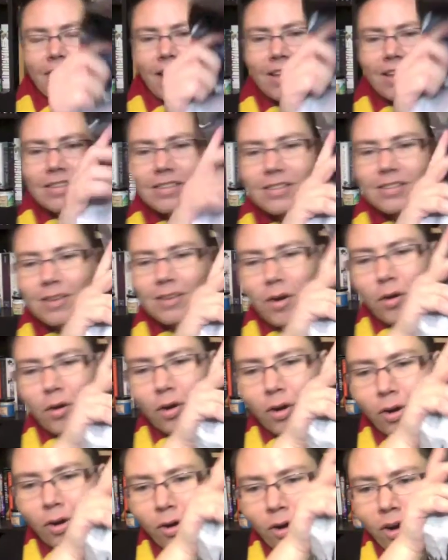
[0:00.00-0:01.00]
That's so
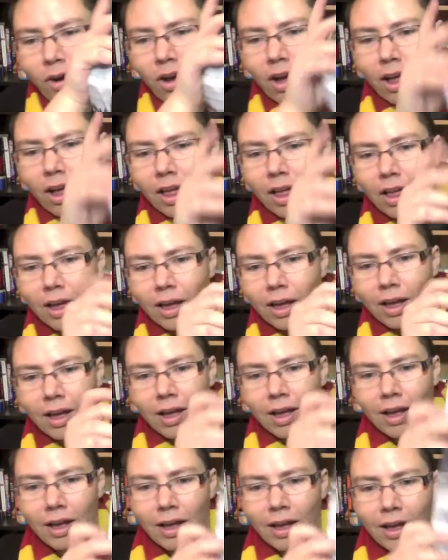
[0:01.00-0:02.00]
cool.
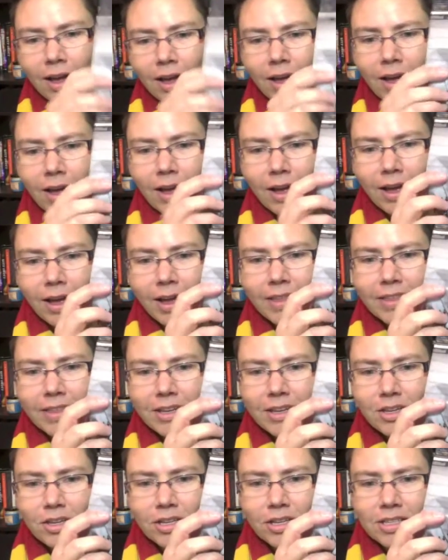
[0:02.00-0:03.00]

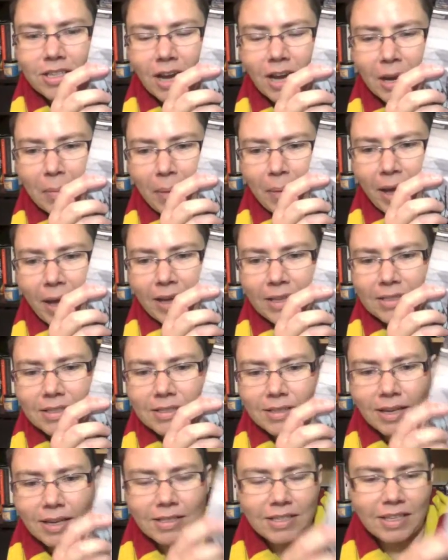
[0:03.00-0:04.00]
And then you can tuck it back
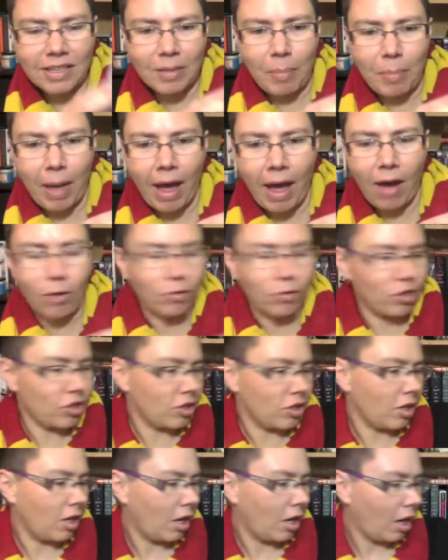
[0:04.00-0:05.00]
inside to the
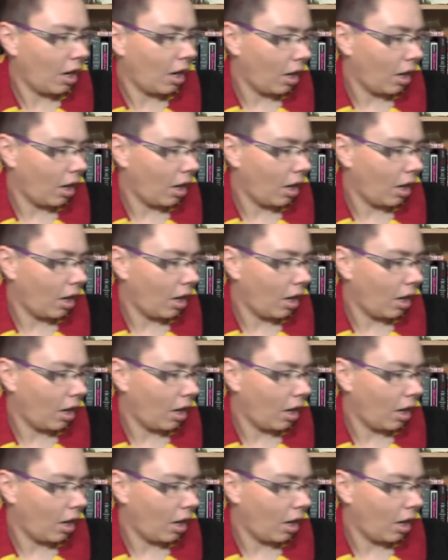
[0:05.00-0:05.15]
pouch.